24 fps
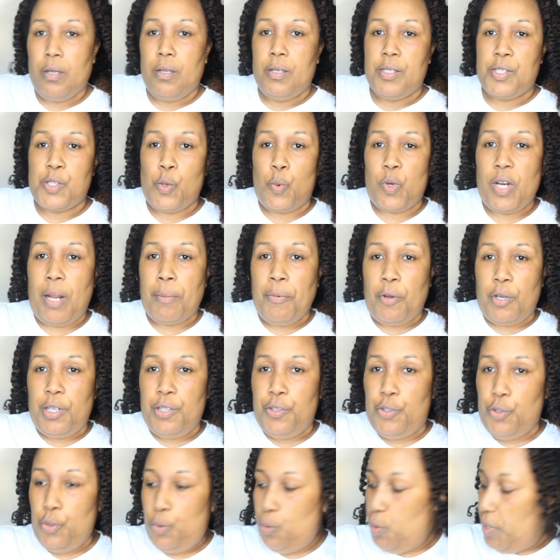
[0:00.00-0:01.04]
So what I'm
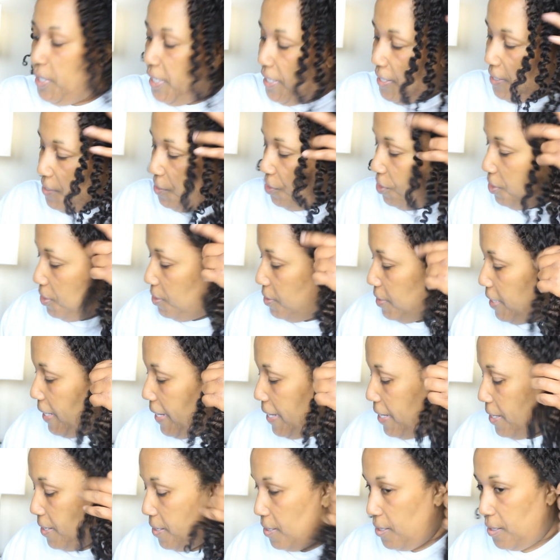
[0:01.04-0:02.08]
gonna do is just
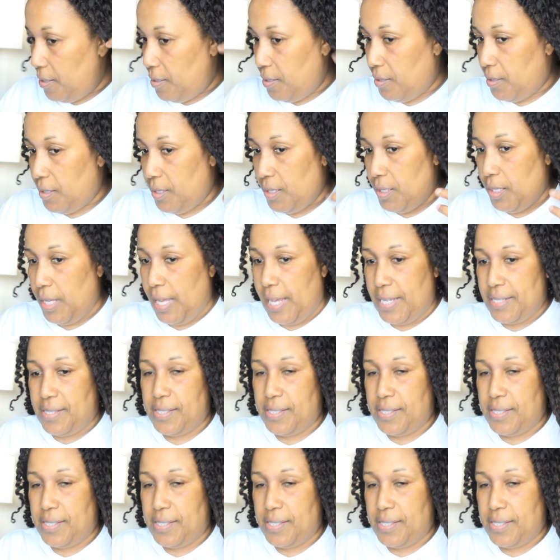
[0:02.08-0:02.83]
take a